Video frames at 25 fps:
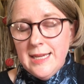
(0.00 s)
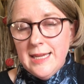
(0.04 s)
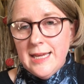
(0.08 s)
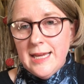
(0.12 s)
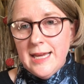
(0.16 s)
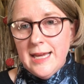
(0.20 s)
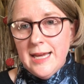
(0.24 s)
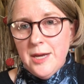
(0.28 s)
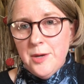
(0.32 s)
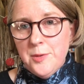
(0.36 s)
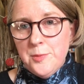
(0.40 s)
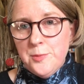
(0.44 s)

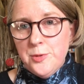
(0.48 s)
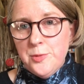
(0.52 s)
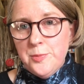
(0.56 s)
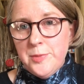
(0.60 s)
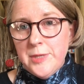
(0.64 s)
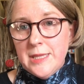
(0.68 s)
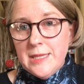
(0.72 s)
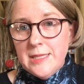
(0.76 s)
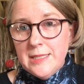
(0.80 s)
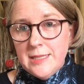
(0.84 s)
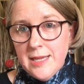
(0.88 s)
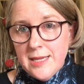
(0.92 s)
will
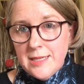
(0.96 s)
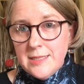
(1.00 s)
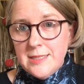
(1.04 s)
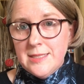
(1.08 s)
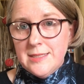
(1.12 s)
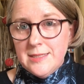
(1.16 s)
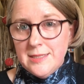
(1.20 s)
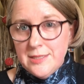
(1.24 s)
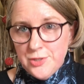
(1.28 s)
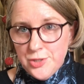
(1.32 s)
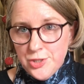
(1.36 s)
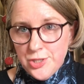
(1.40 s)
be the
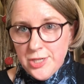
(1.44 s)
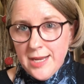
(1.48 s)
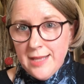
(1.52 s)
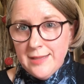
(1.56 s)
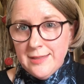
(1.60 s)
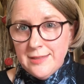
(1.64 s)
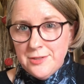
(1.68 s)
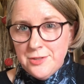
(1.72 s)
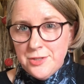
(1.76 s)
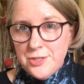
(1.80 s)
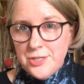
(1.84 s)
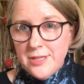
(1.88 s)
next
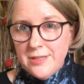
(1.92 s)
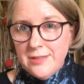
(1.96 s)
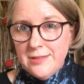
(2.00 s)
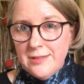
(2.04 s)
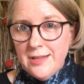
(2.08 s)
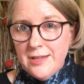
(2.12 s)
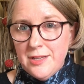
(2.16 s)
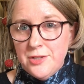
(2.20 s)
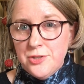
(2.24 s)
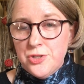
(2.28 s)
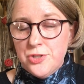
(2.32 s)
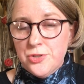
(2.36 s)
challenge, and
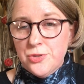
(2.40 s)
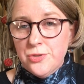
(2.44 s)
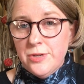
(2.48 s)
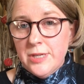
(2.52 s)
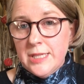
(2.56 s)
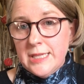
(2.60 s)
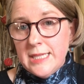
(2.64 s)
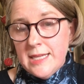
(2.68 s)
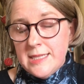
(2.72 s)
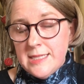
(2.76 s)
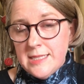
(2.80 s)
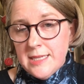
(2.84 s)

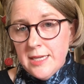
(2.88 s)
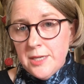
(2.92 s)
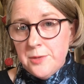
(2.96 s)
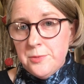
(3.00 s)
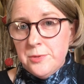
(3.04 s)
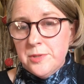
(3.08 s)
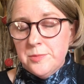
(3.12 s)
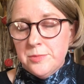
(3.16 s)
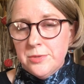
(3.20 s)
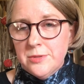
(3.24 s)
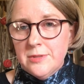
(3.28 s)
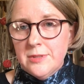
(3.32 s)
ensuring that's
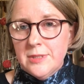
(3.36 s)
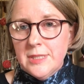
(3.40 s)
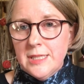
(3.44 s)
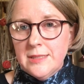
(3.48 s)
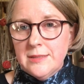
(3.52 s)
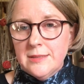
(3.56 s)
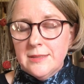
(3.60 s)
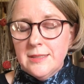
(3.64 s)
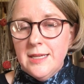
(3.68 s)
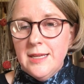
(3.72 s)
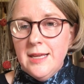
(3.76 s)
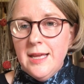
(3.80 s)
equitable
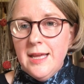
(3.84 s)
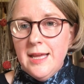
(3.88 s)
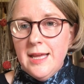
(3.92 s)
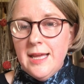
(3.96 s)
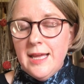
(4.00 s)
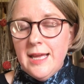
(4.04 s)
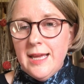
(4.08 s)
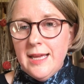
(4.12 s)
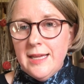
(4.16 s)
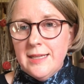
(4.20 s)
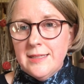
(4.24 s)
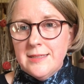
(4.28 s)
and
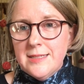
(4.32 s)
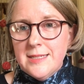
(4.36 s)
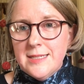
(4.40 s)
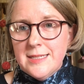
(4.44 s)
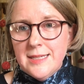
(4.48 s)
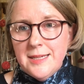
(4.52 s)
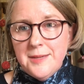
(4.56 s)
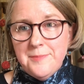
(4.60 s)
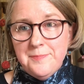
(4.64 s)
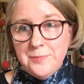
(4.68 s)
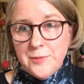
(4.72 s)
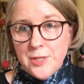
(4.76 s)

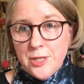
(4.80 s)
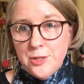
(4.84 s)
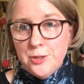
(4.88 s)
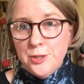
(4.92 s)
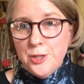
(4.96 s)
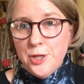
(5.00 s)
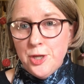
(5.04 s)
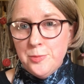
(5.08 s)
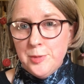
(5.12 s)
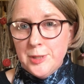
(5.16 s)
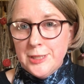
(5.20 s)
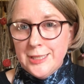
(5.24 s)

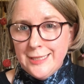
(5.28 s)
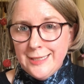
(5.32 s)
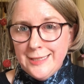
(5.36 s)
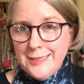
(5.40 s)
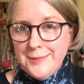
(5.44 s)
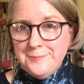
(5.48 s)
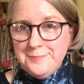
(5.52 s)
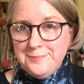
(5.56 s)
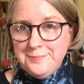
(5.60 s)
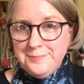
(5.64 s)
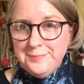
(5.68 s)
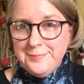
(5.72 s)

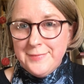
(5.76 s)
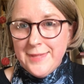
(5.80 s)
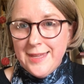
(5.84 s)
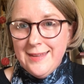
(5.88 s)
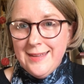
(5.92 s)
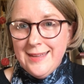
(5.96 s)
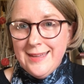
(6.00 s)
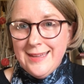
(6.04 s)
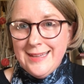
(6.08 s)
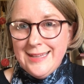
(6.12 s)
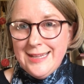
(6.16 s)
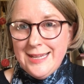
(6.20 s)
globally
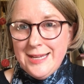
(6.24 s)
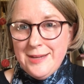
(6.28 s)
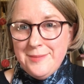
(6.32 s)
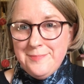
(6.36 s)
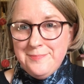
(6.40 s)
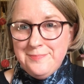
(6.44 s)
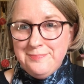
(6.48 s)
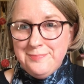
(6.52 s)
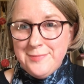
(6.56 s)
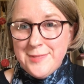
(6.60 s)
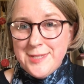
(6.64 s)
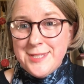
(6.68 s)

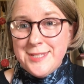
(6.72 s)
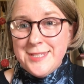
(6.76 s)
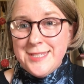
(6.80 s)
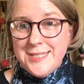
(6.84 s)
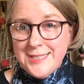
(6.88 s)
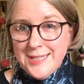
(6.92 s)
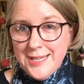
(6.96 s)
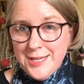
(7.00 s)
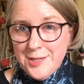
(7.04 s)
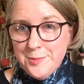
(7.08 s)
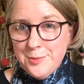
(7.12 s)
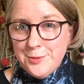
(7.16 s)

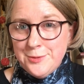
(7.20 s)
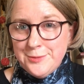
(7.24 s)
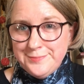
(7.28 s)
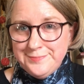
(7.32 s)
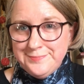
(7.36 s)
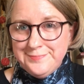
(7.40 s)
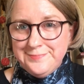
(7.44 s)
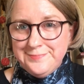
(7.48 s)
sustainable.